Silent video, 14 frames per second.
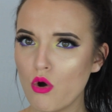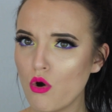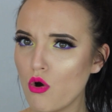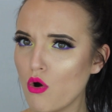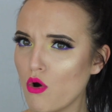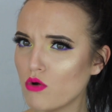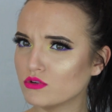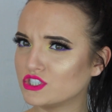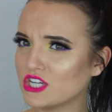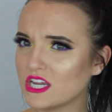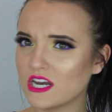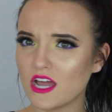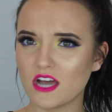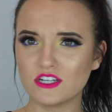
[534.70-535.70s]
Oh,
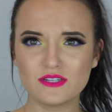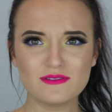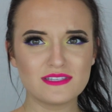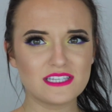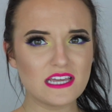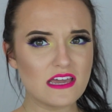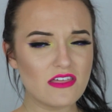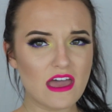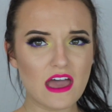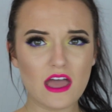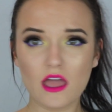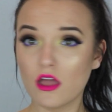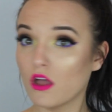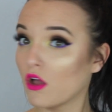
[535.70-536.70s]
Gina, do you see
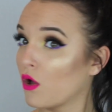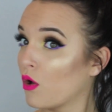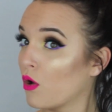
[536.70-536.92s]
that?